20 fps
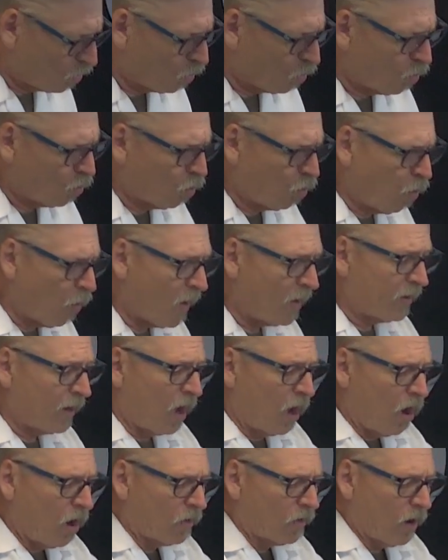what
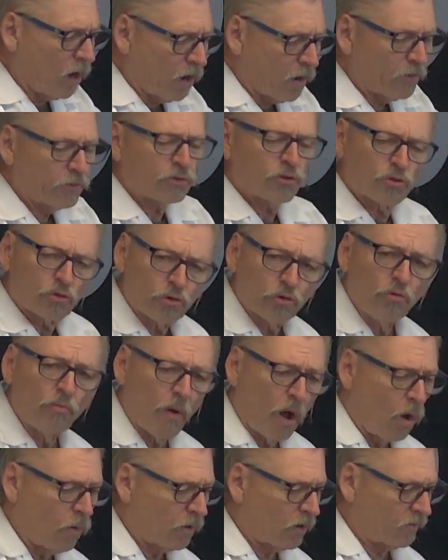are our true
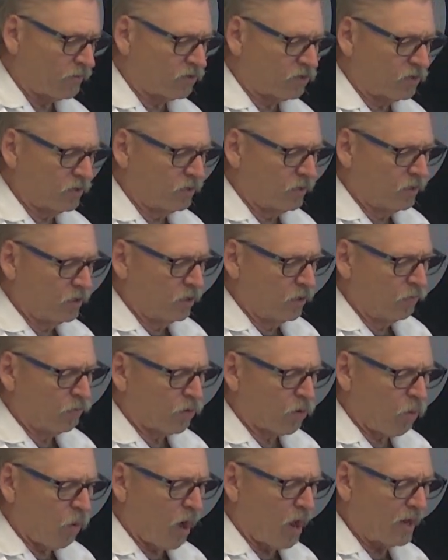motives
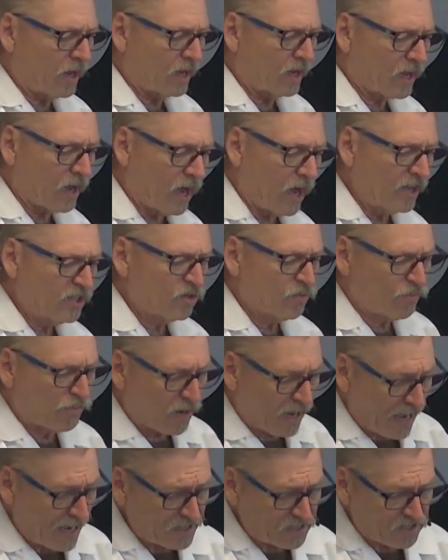for wanting God's
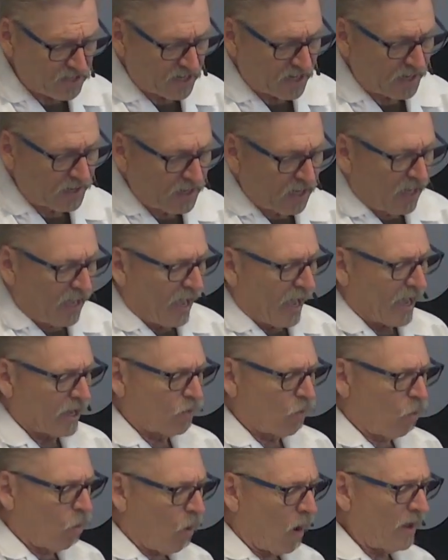blessing,
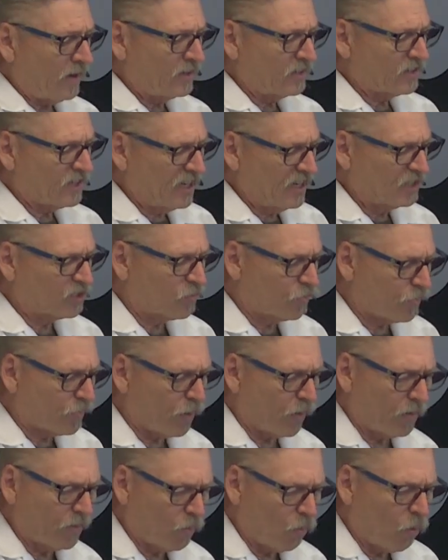and what is His,
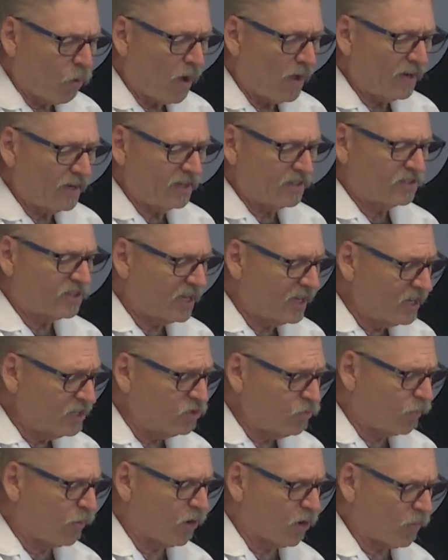what is his
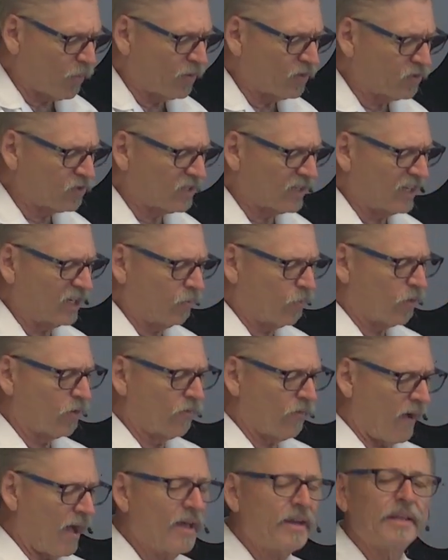purpose in
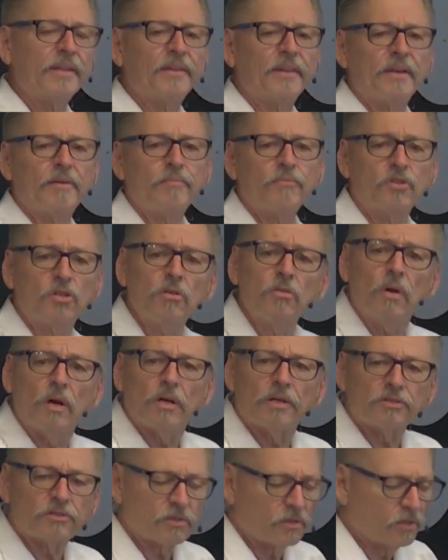providing them to us?